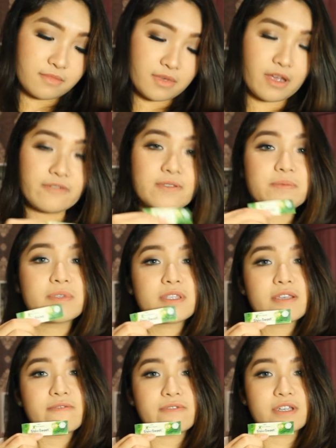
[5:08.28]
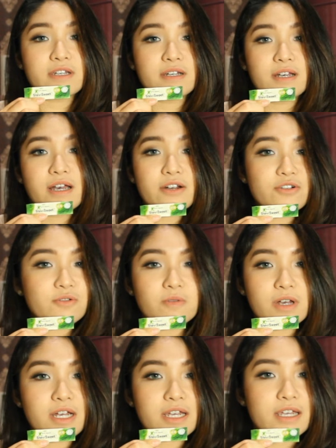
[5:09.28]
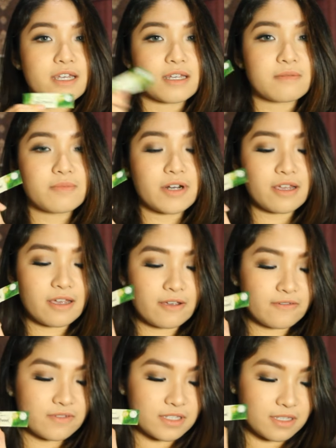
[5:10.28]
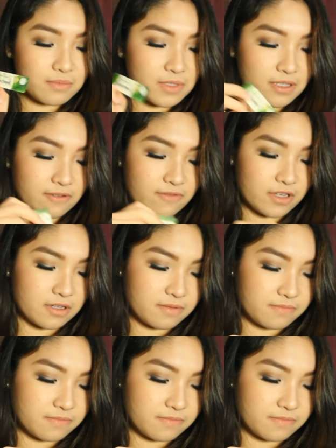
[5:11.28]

I have some stevia, I don't know why, but I have some stevia.